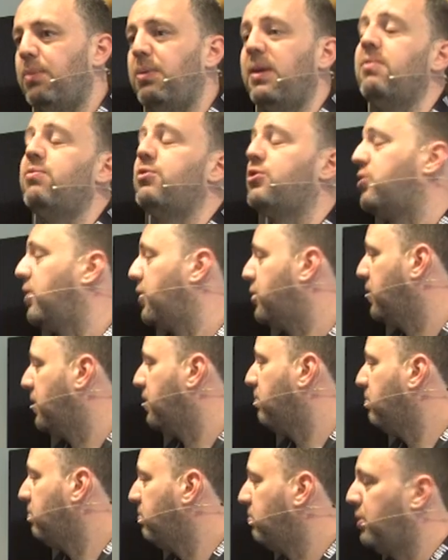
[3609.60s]
infrastructure.
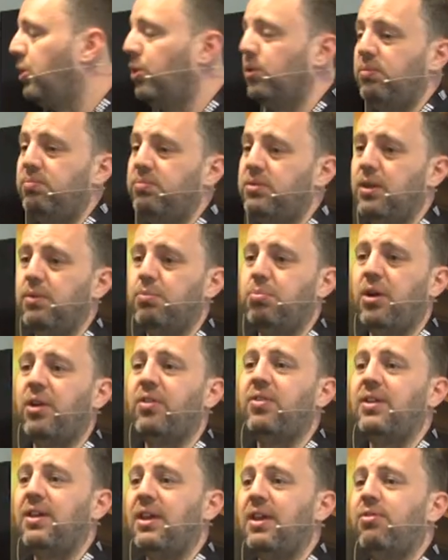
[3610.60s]
Cool. So Product
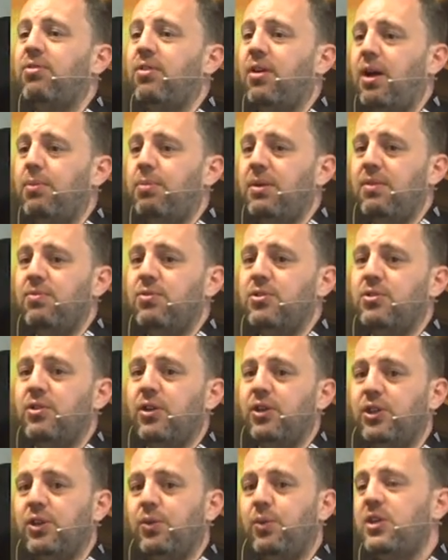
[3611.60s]
of the Year for IP
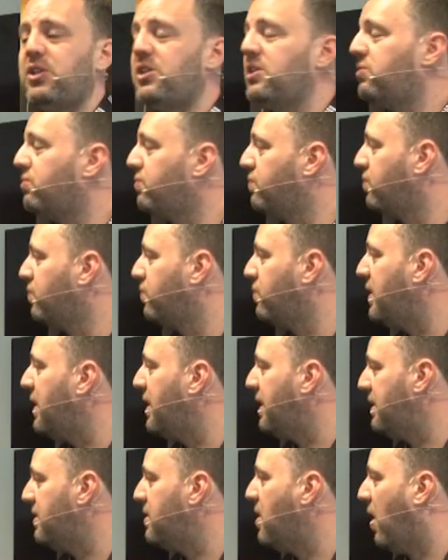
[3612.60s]
infrastructure, which is
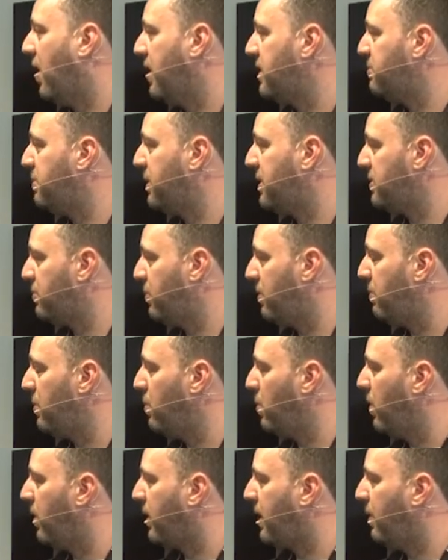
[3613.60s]
really nice because we've been
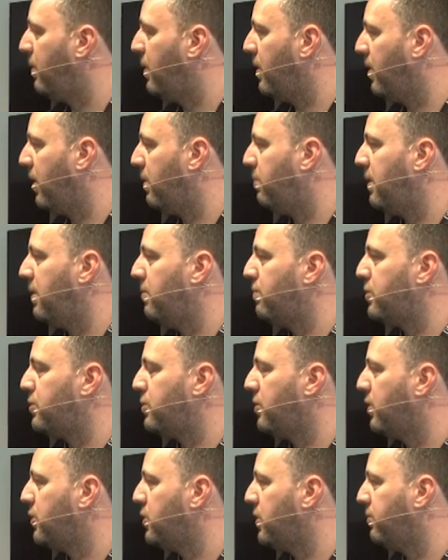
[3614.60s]
working with IP
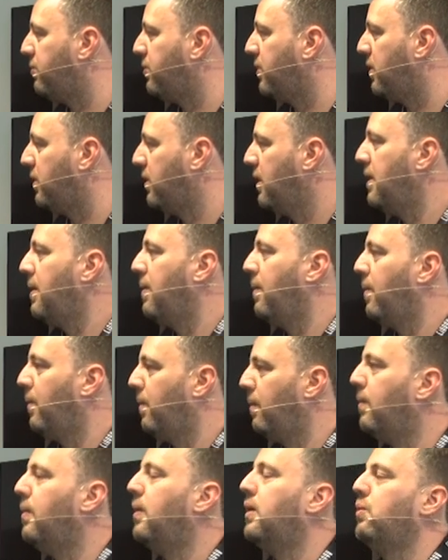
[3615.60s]
infrastructure for,
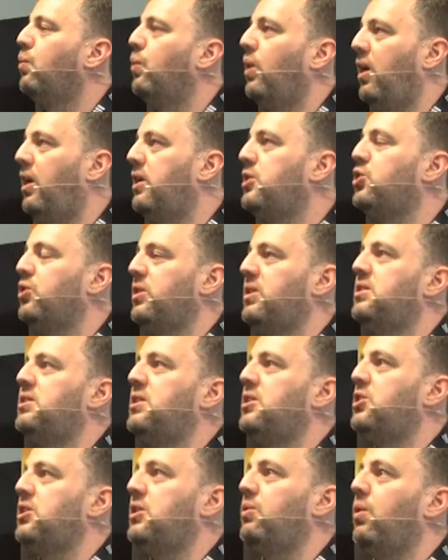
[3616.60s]
I joined
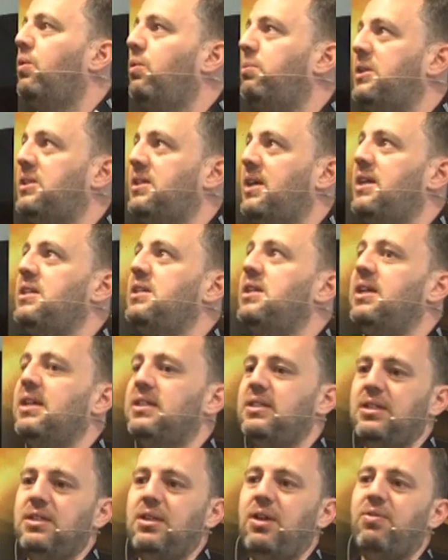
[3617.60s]
Cinegy what will be 10 years
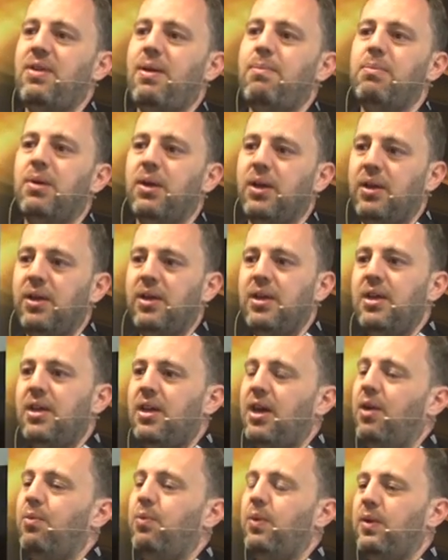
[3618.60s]
in November,
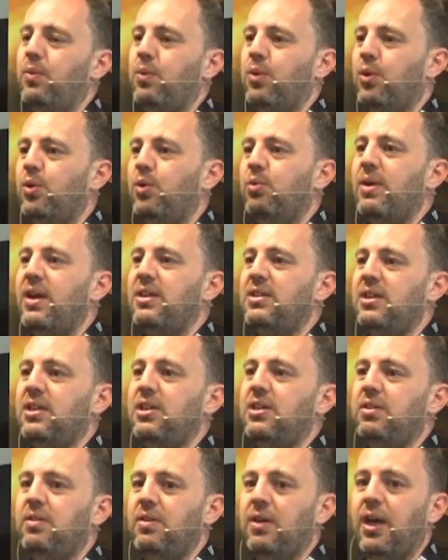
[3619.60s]
and we were
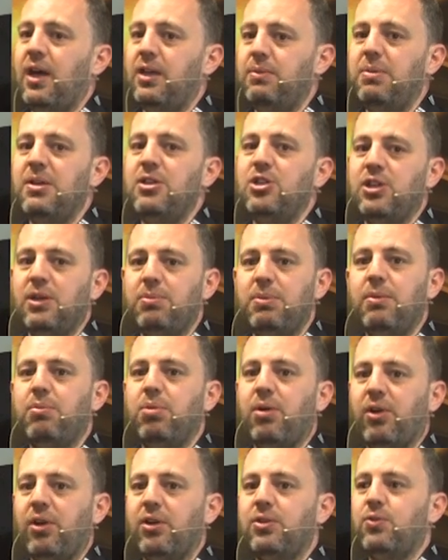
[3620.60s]
already had been shipping
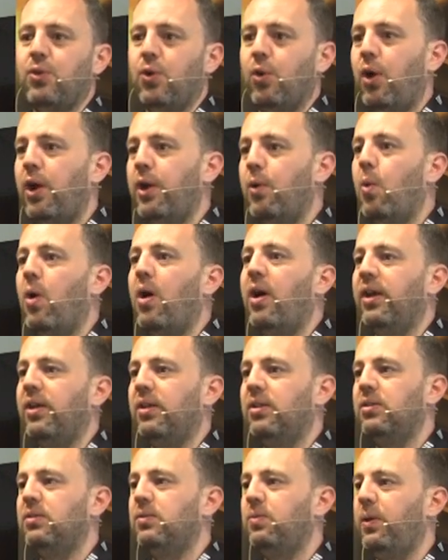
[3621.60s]
products for a
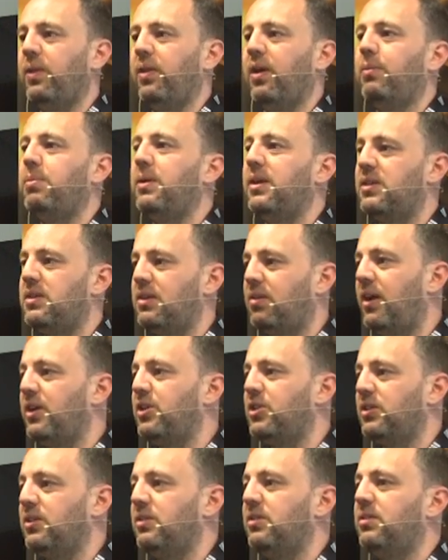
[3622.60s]
while with IP
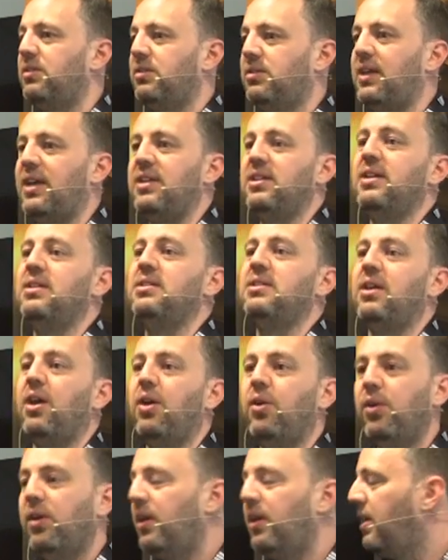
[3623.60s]
integration 10 years ago.
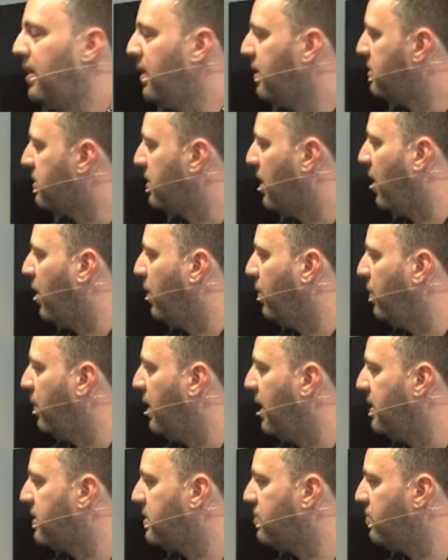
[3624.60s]
So
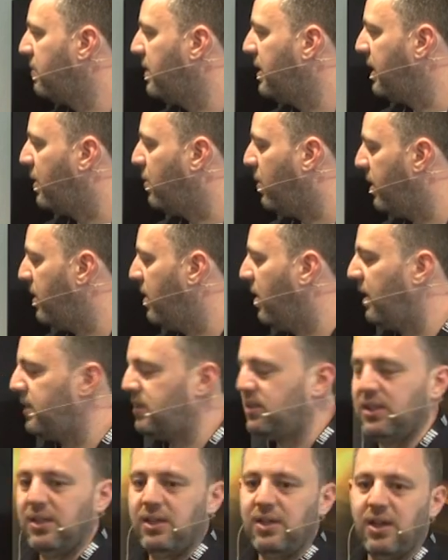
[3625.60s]
it's really quite nice
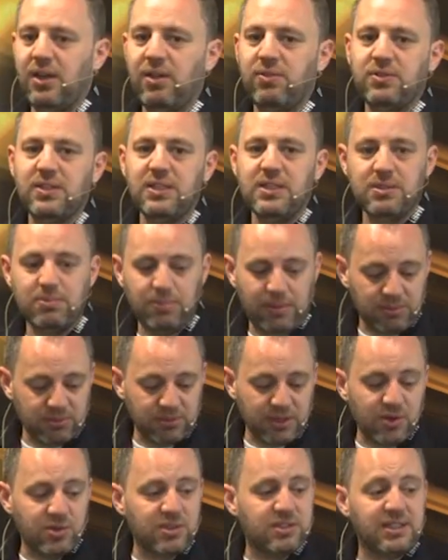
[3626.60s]
to kind of see some people
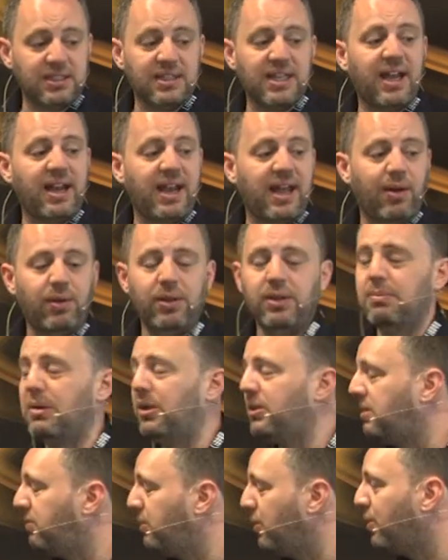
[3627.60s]
noticing that now. And the
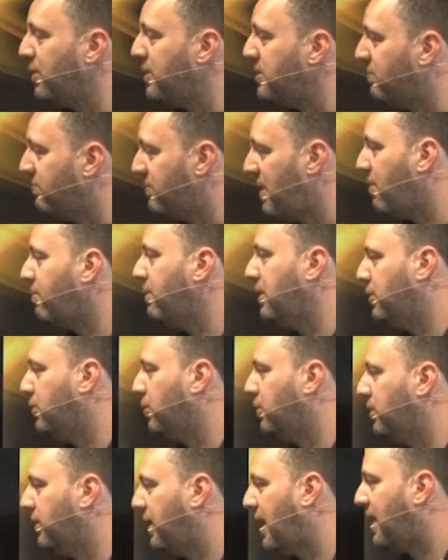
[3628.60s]
MultiViewer is very
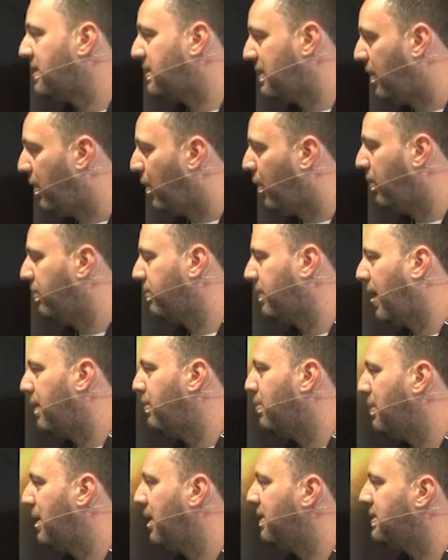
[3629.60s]
cool and has a lot of
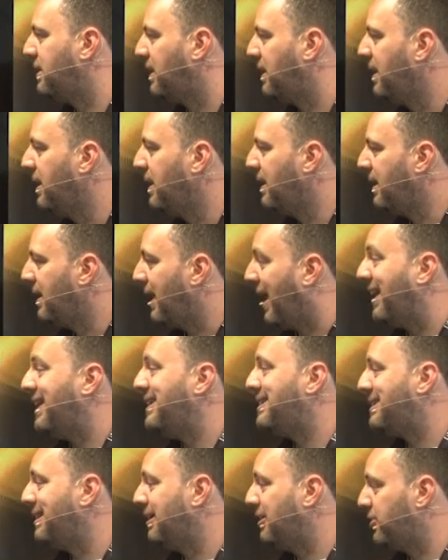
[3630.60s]
capability and is
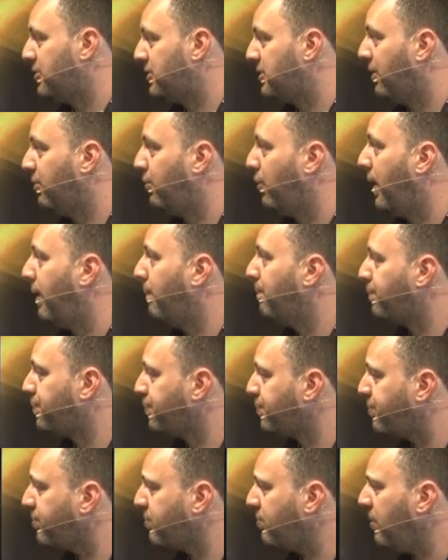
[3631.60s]
still just software.
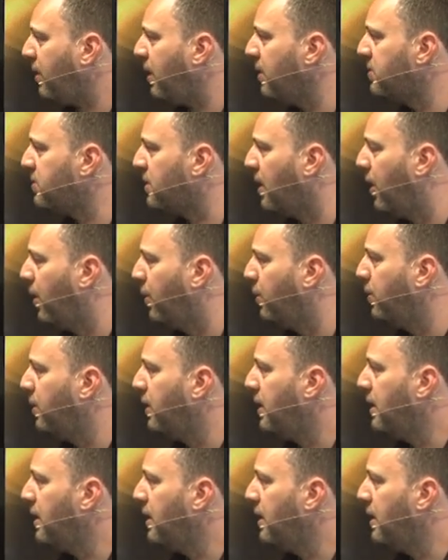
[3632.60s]
So